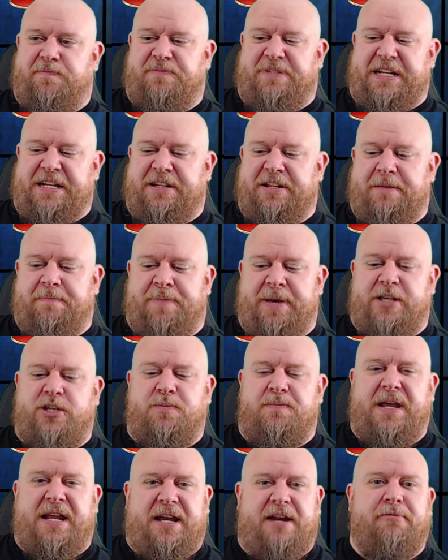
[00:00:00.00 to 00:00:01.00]
did a
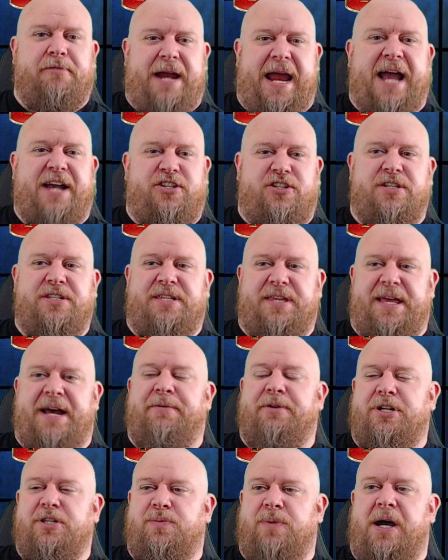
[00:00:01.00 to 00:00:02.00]
pitch meeting reaction to that
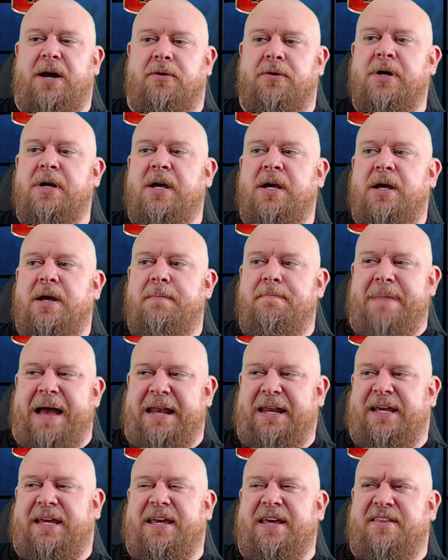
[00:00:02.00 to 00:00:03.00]
one as well.
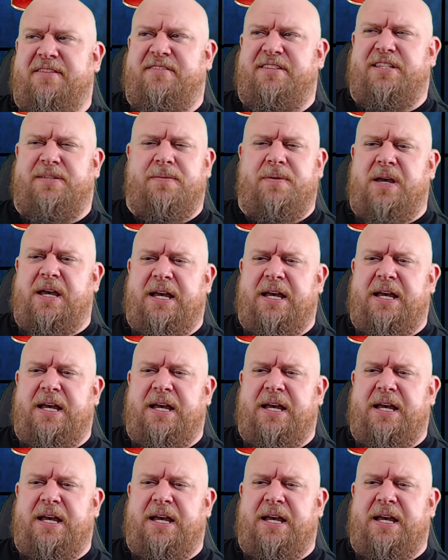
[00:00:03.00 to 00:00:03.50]
Malekith's